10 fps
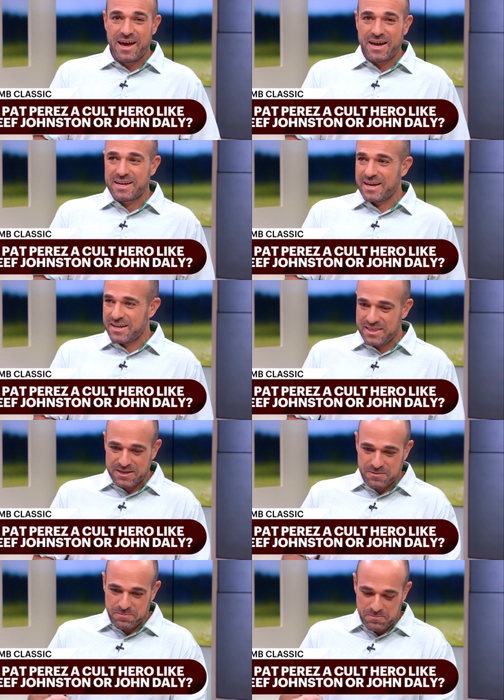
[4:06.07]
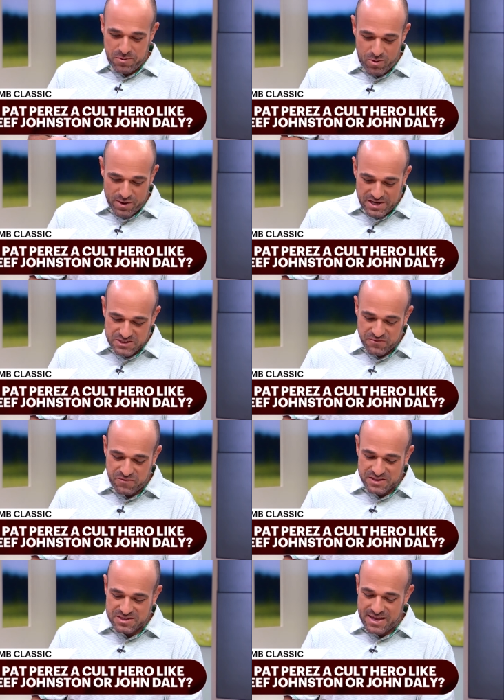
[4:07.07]
I kind of think Perez
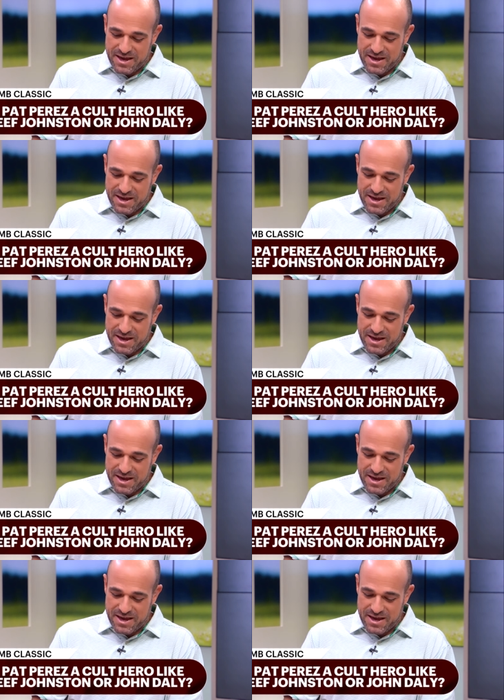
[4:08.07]
fits